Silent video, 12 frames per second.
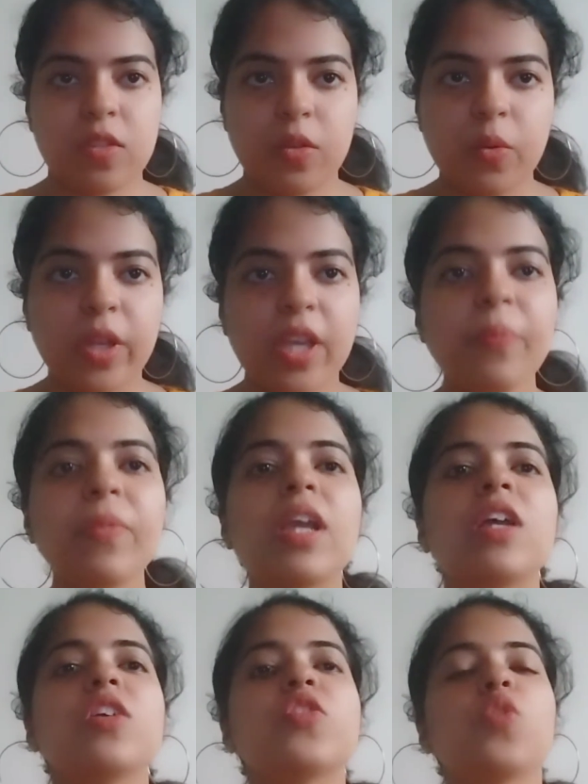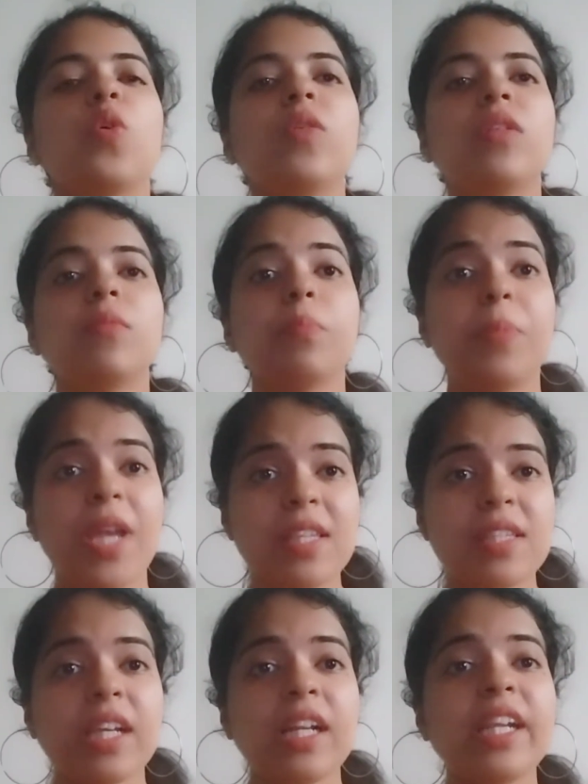Okay, so
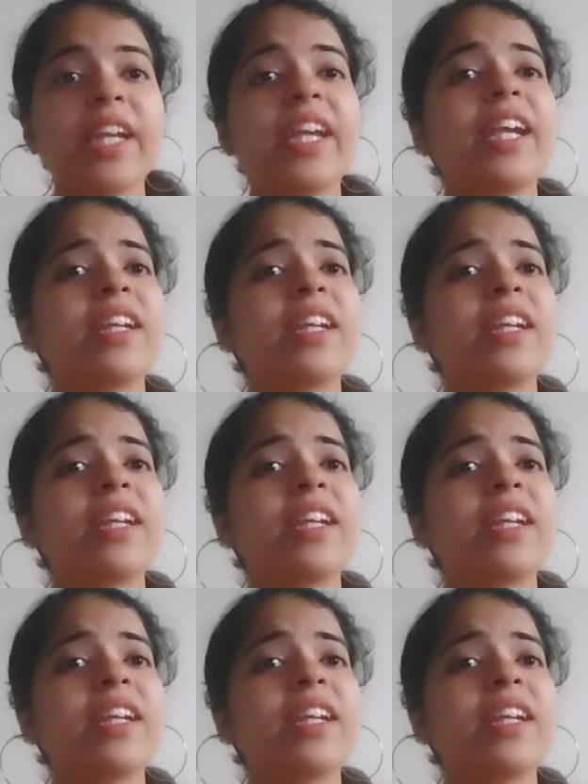basically